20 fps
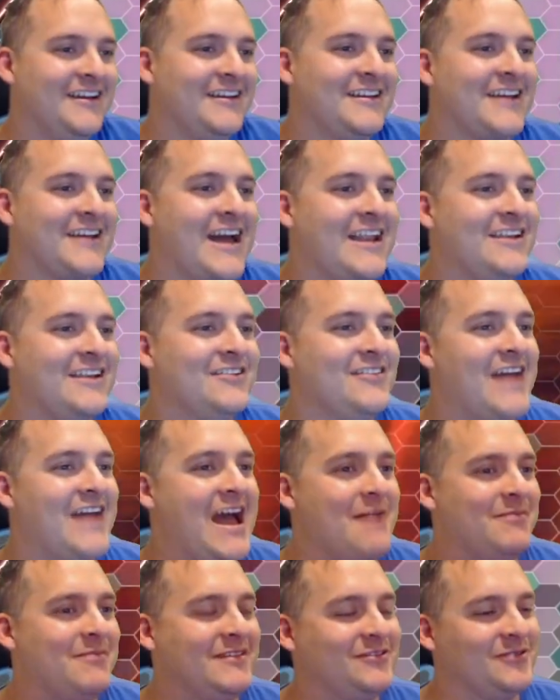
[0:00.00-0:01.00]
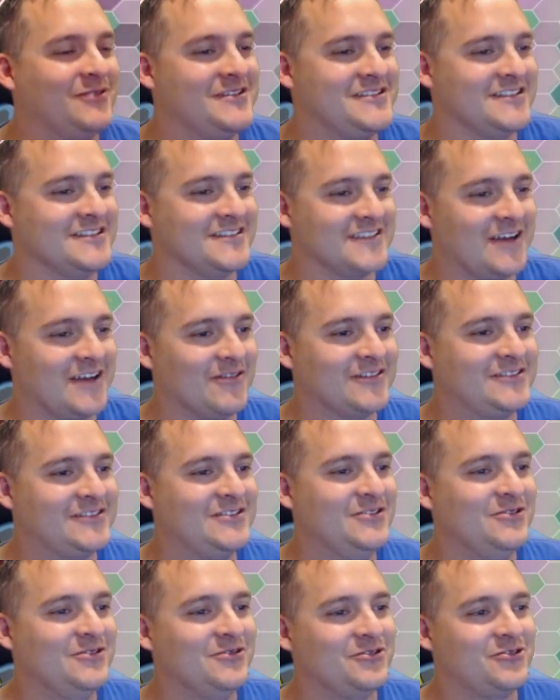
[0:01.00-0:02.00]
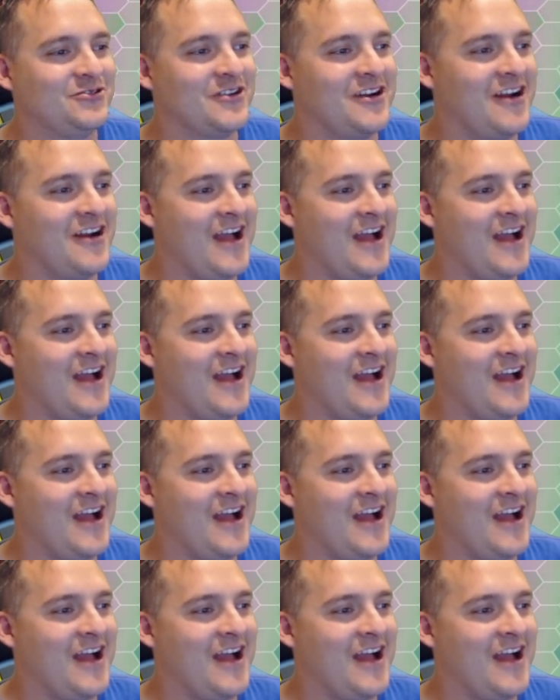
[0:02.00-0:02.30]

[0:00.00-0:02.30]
Gotta do the Happy Switches. I was too trigger